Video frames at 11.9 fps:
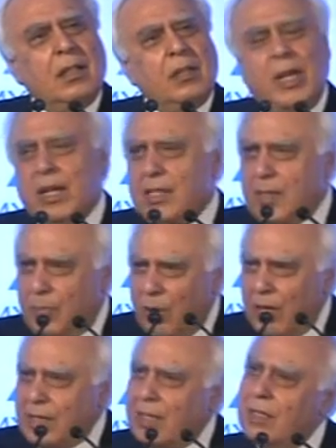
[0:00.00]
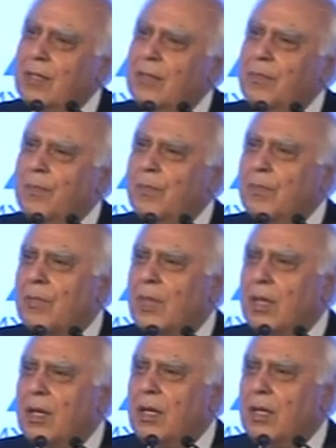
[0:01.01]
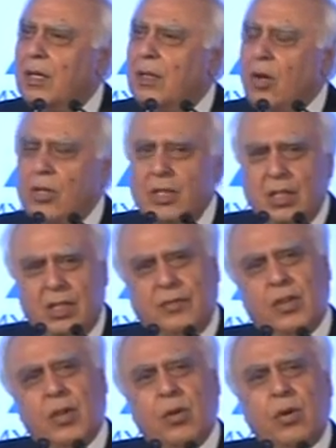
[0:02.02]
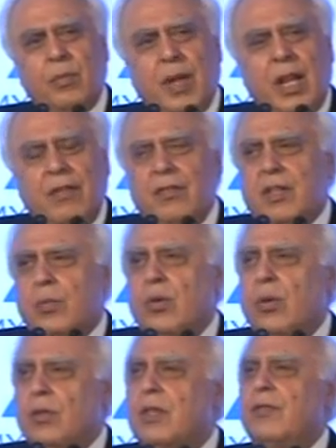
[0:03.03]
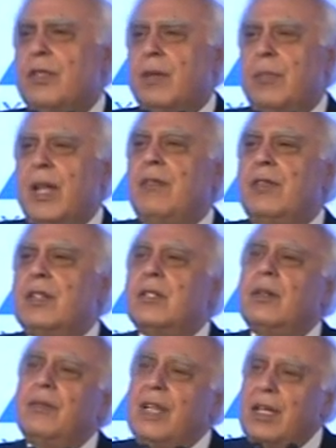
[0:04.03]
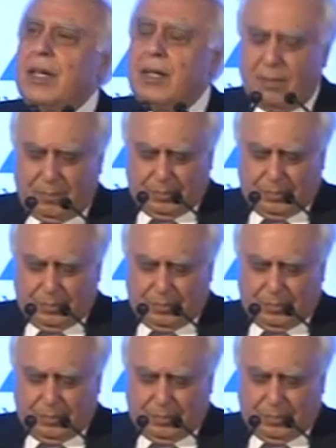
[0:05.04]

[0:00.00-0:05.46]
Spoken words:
be exploited not just for your own benefit, but also for the benefit of India.